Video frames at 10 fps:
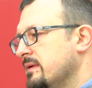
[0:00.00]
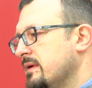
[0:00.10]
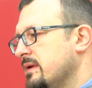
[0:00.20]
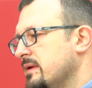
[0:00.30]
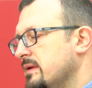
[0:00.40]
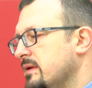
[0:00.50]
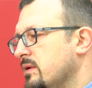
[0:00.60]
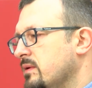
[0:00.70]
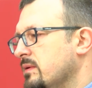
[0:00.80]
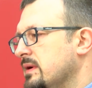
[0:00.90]
and you
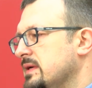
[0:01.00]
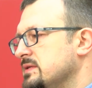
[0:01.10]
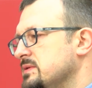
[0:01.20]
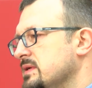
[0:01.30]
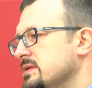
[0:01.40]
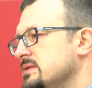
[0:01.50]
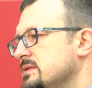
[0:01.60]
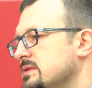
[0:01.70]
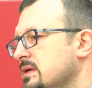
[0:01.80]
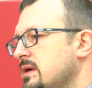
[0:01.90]
know as
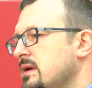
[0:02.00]
as